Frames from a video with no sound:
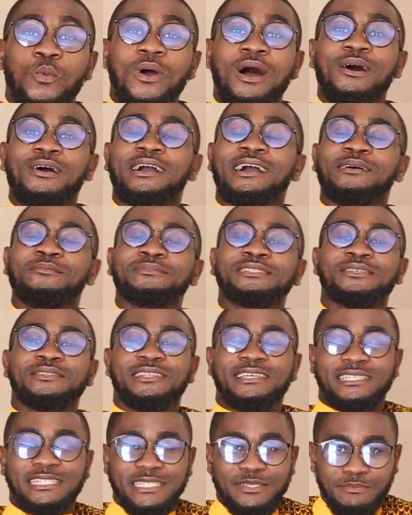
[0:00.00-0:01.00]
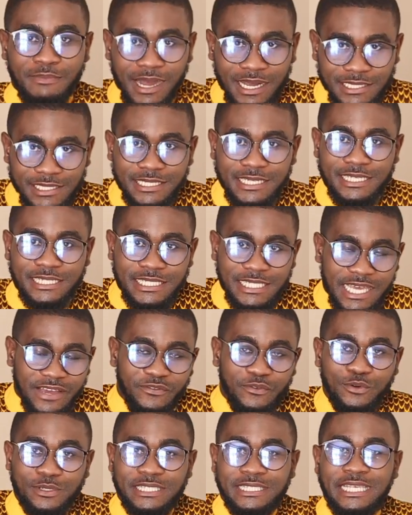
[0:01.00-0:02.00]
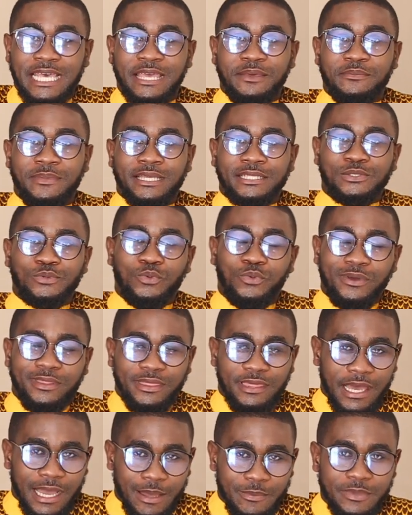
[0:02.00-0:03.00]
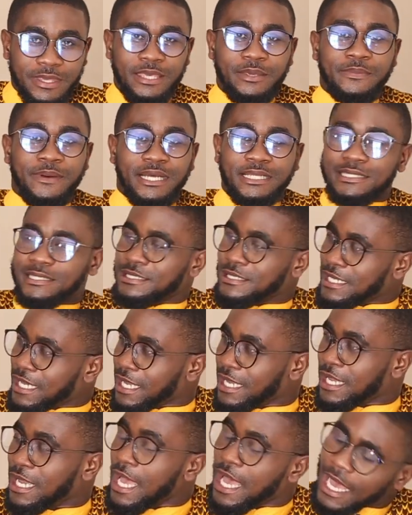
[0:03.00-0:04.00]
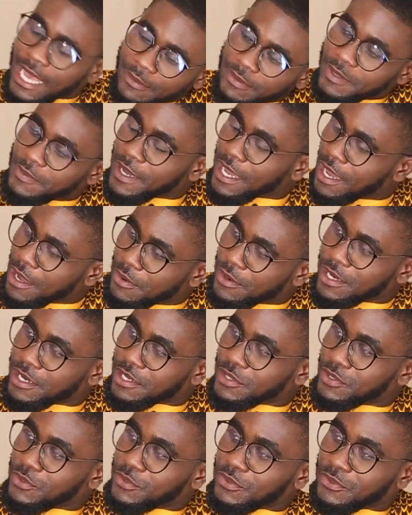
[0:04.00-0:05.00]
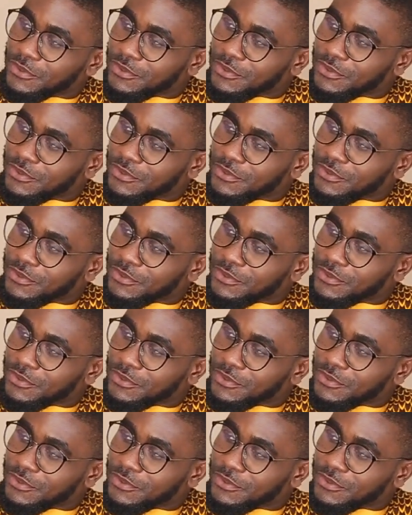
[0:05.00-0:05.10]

Welcome to the smartness level segment with Habiba. Today, Habiba, how are you?